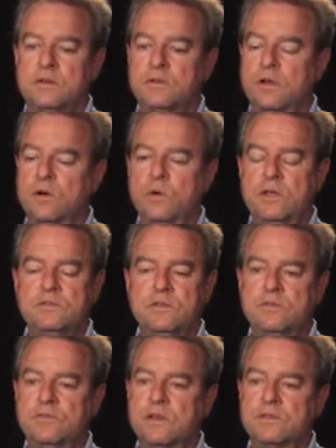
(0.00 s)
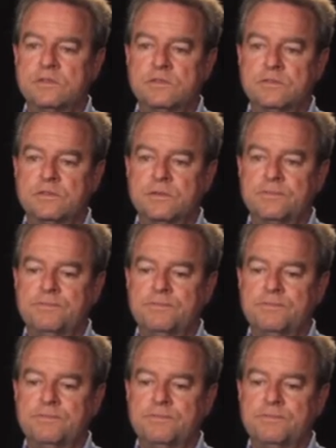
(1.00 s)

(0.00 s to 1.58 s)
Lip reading: no easy fixes,